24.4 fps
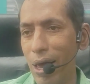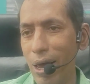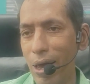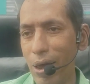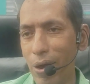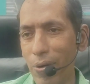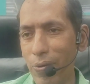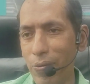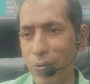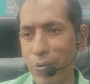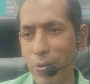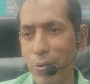
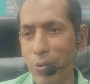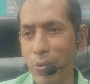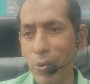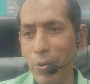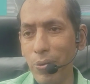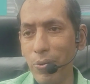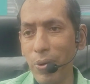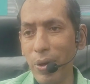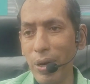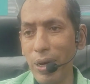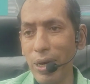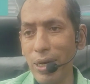If it was
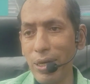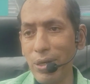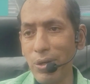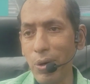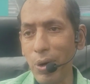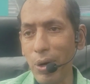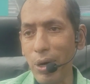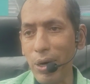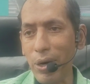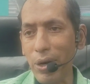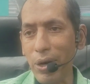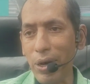1, it's
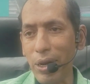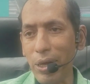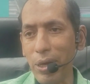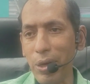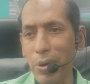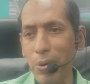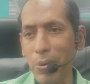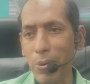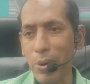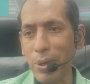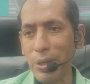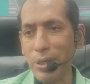not a tricky
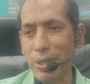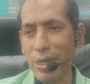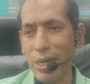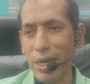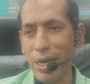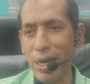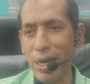question.